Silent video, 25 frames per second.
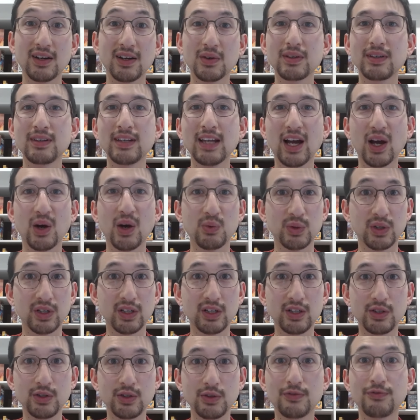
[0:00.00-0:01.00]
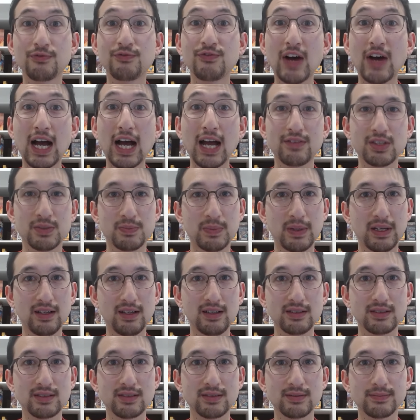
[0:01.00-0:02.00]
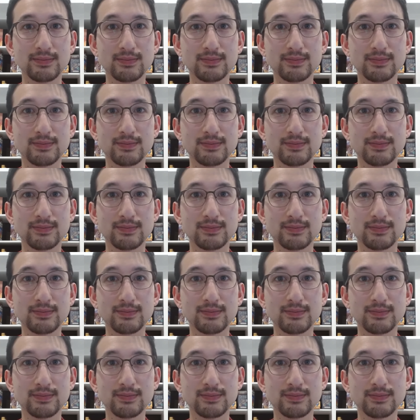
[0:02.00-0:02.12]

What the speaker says: Yeah, we're going to do 5 spells.